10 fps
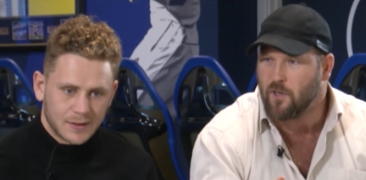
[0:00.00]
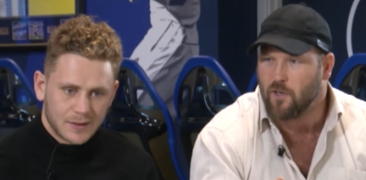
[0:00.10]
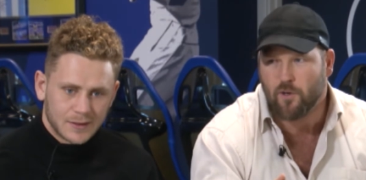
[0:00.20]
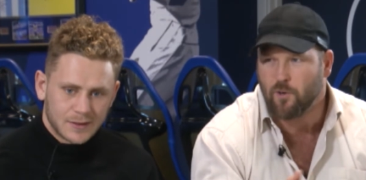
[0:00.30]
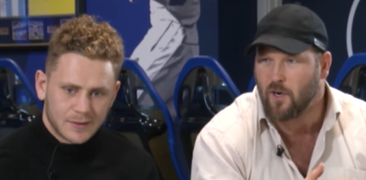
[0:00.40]

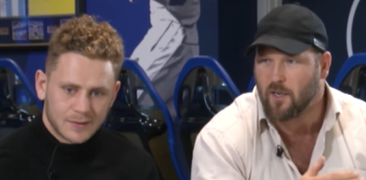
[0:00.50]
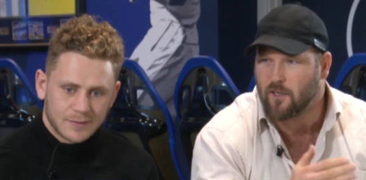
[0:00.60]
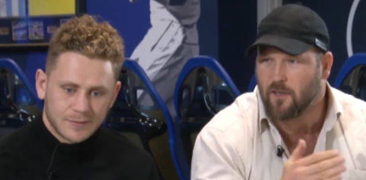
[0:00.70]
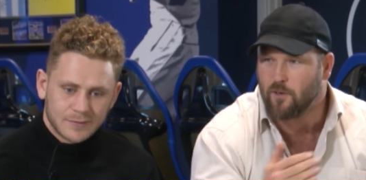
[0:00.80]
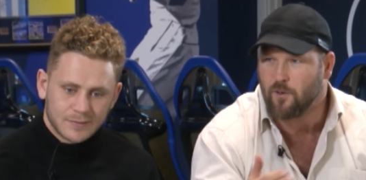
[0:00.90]
Speaker 1: who I
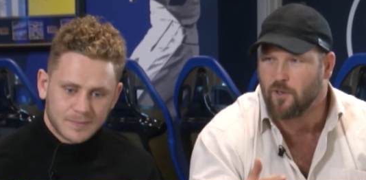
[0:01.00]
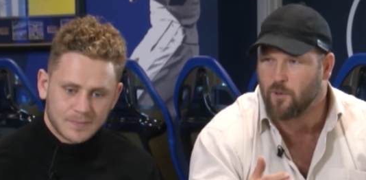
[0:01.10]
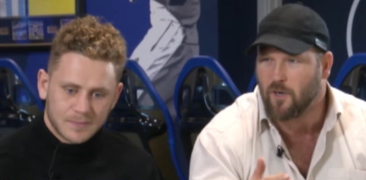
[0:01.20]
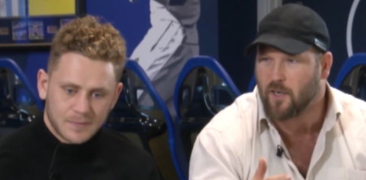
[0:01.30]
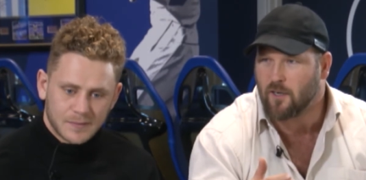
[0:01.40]
who, who
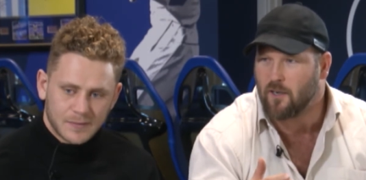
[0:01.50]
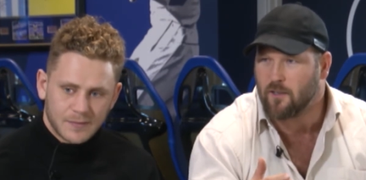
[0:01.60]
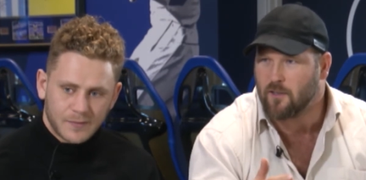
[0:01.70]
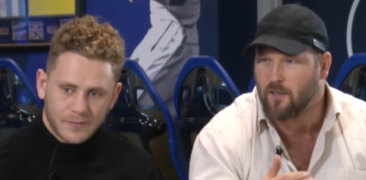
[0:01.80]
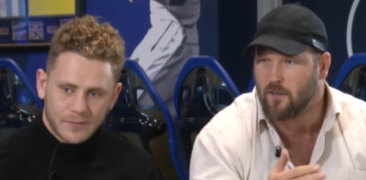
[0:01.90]
I
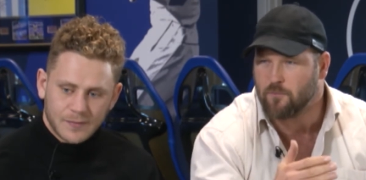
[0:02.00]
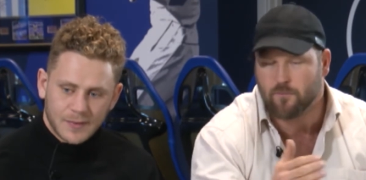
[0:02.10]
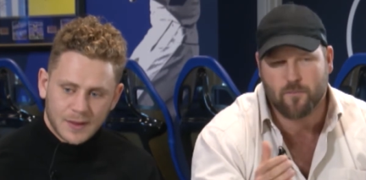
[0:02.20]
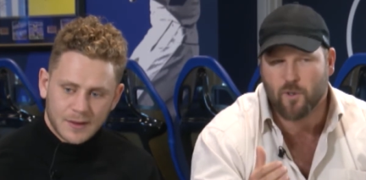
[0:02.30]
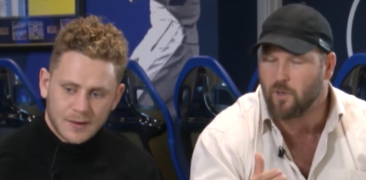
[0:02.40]
can't um,
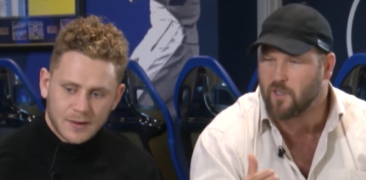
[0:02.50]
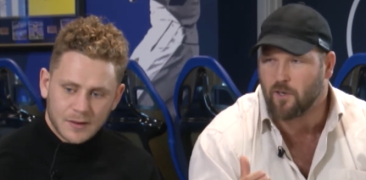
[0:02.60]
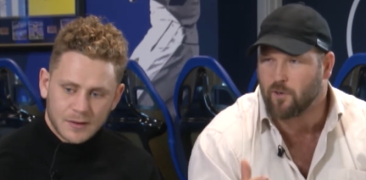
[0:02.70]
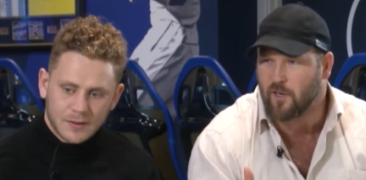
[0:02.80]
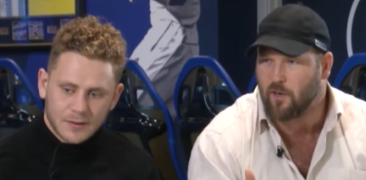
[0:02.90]
who I
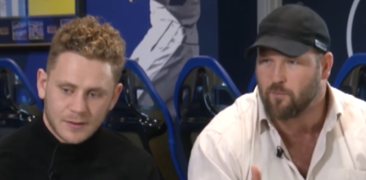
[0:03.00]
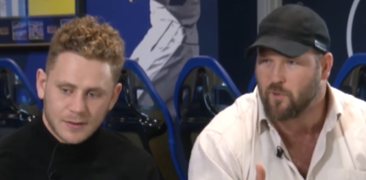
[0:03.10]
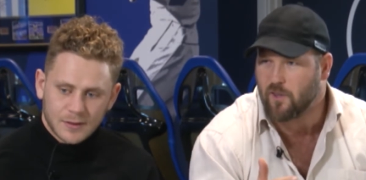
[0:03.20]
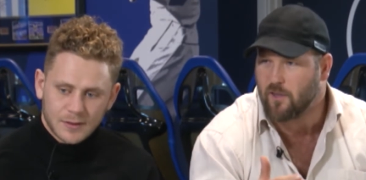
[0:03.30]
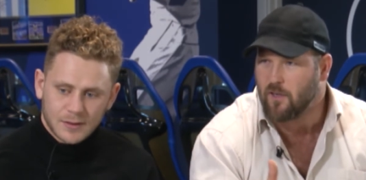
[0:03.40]
don't get on
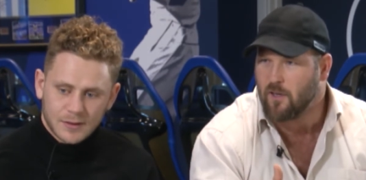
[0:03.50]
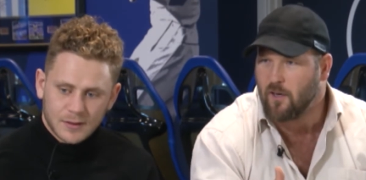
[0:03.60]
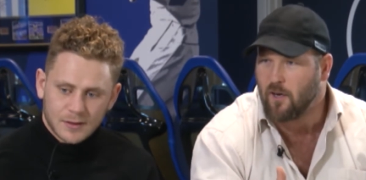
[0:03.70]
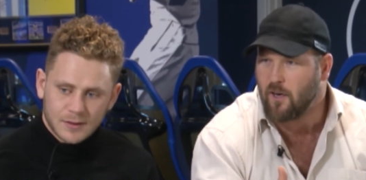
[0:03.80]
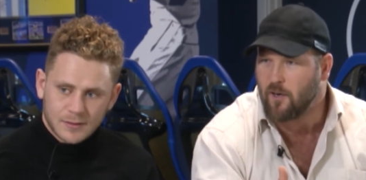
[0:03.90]
with.
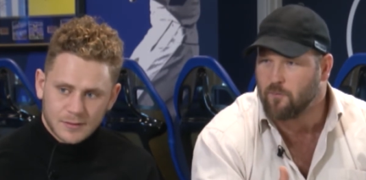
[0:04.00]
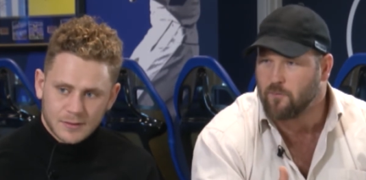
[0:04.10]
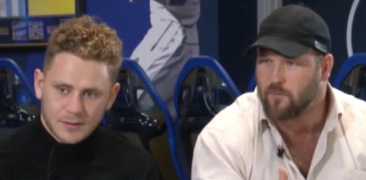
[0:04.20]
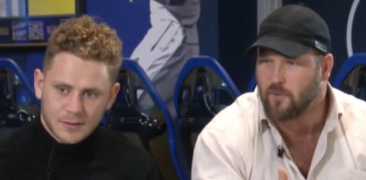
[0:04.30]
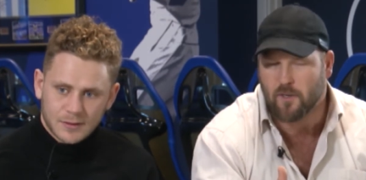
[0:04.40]
Um,
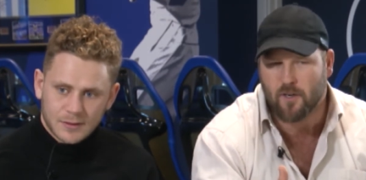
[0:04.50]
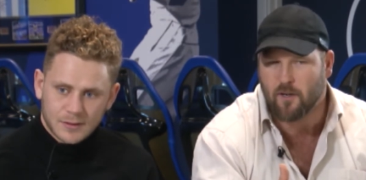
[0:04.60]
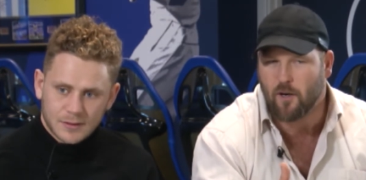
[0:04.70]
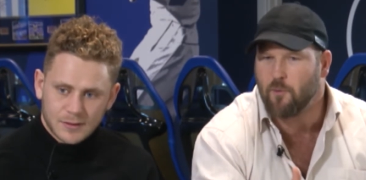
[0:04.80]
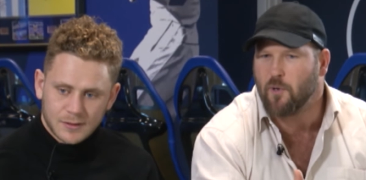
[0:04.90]
you know,
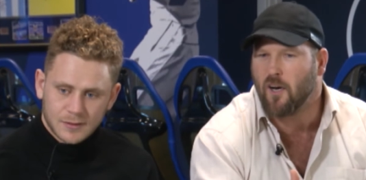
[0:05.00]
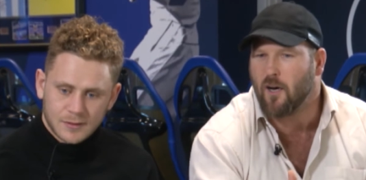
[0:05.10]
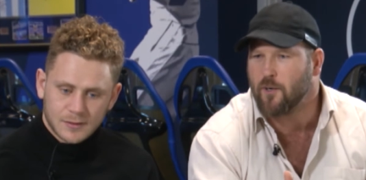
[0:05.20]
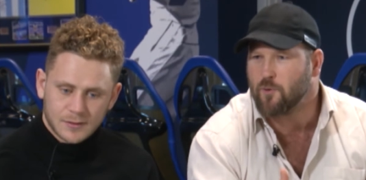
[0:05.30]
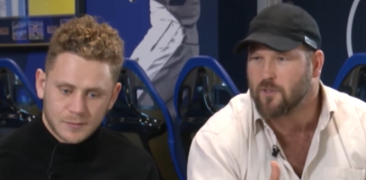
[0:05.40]
Herbie
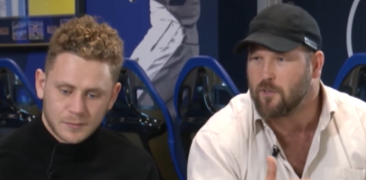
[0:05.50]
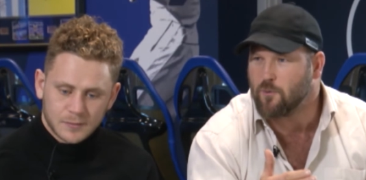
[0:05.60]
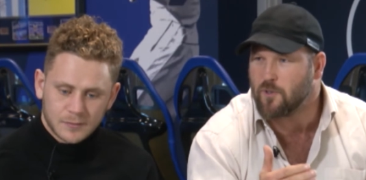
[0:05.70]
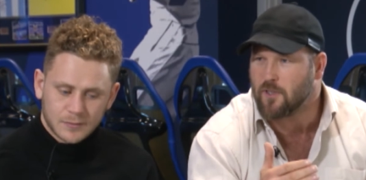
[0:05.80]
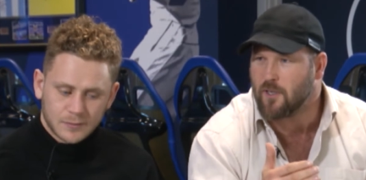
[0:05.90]
Hide was it
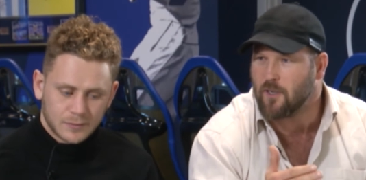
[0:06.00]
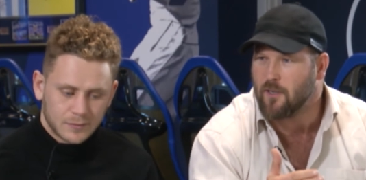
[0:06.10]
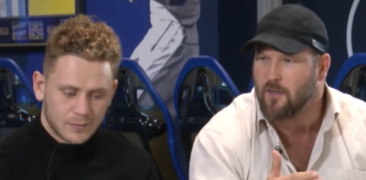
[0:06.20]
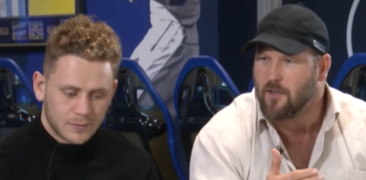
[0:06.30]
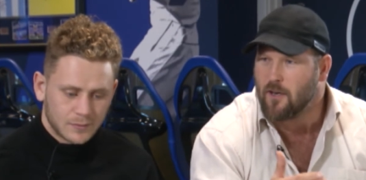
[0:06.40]
was a,
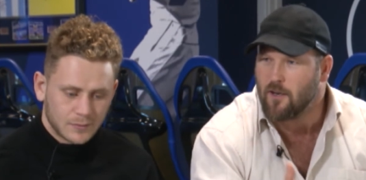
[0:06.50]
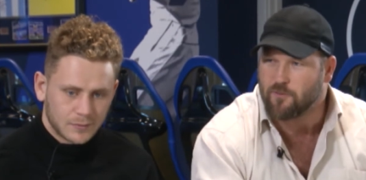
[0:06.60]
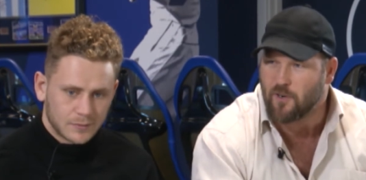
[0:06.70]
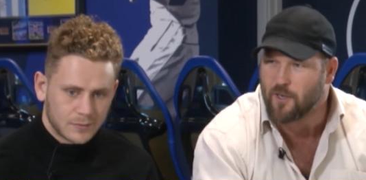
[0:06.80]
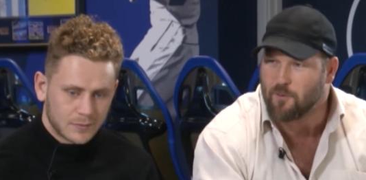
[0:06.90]
a
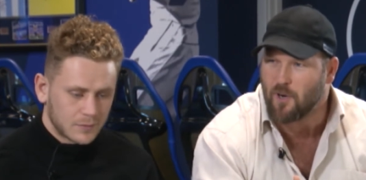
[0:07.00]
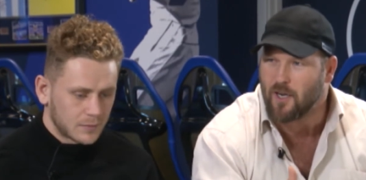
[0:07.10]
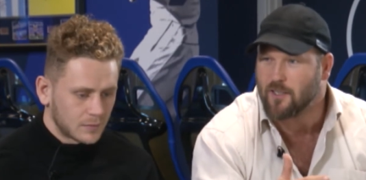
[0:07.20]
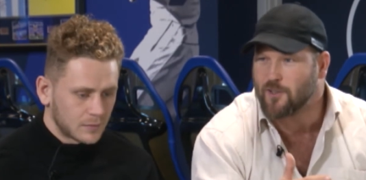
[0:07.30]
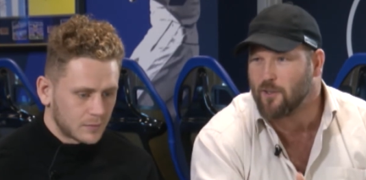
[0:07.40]
friend of mine.
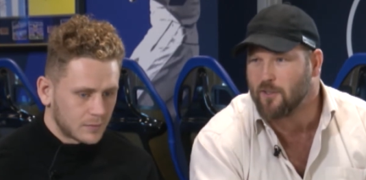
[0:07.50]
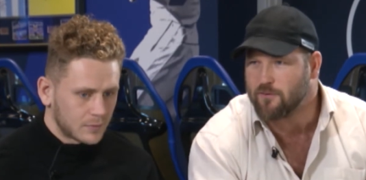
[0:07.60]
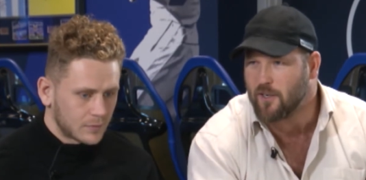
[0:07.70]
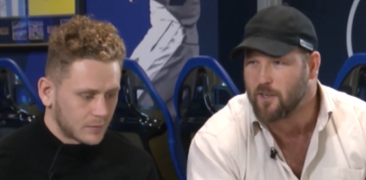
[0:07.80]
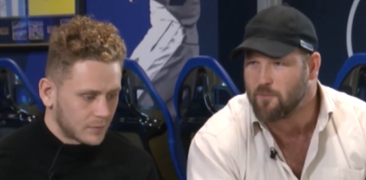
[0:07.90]
He's still a
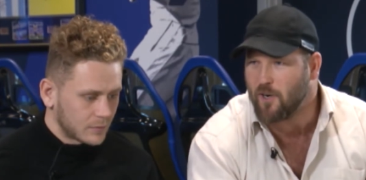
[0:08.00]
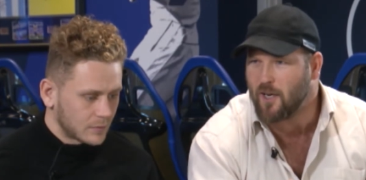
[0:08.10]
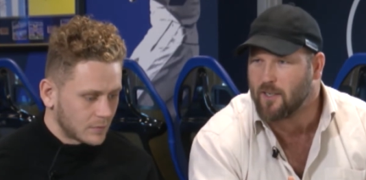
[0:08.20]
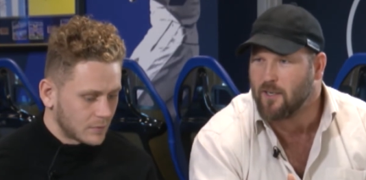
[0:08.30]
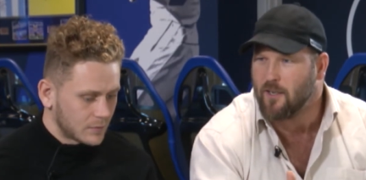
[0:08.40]
friend of mine.